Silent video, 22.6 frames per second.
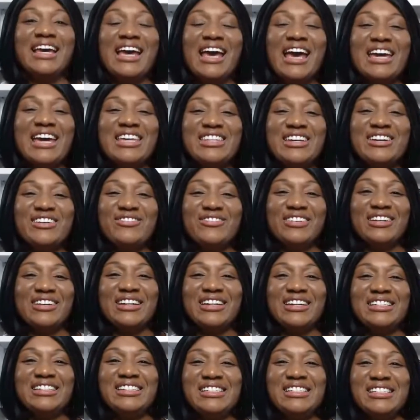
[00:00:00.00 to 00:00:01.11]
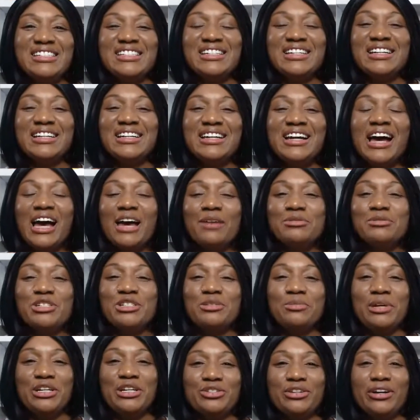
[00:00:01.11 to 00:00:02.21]
Hey there, friends. I'm
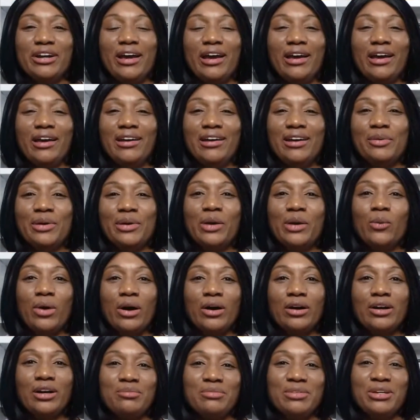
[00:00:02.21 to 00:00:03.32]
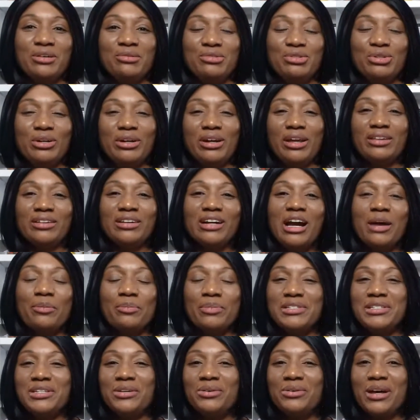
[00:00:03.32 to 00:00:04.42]
Shamitria. I want to welcome you to another
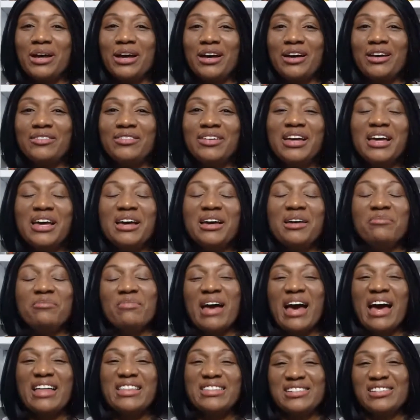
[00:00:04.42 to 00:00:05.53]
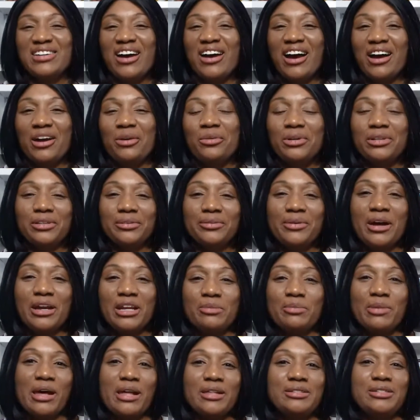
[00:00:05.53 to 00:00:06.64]
episode of Math Talk with the Rowdy
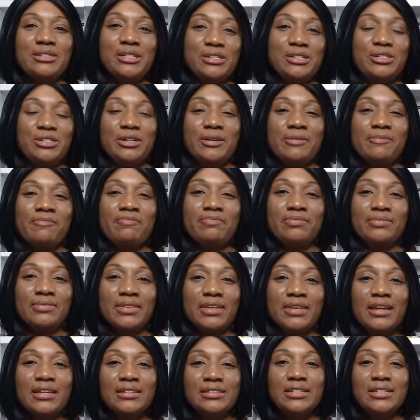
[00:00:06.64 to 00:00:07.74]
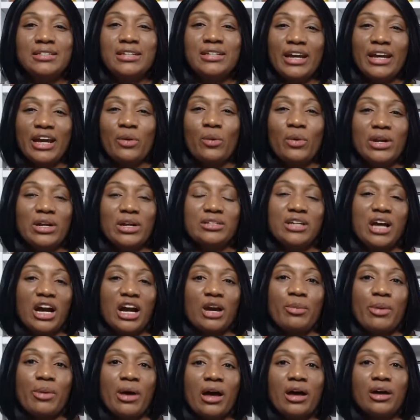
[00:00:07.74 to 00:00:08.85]
Math Teacher. Today, I want to
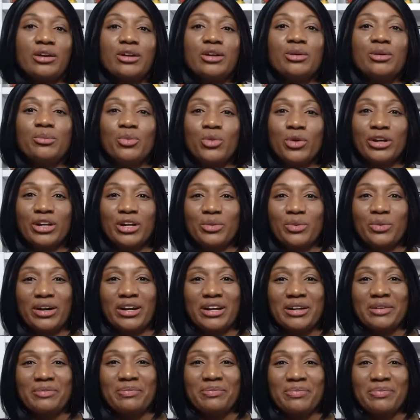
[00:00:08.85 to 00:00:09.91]
talk about morning work.